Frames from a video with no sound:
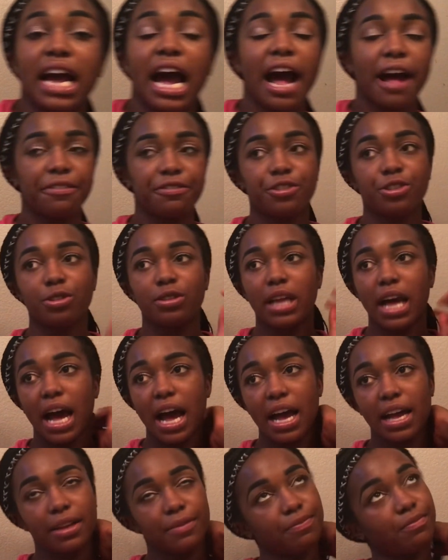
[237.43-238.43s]
after
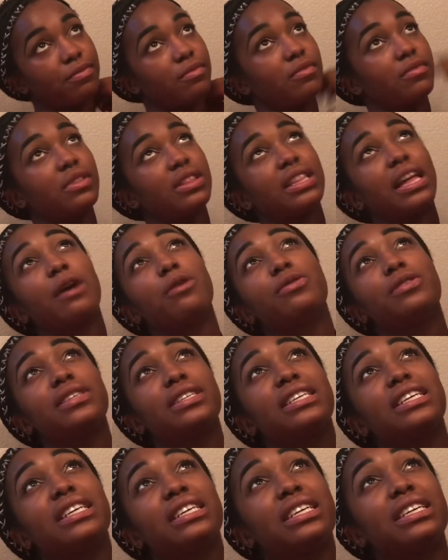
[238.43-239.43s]
that was
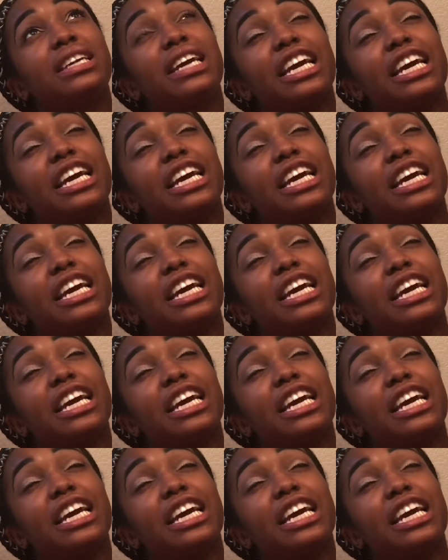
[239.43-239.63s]
in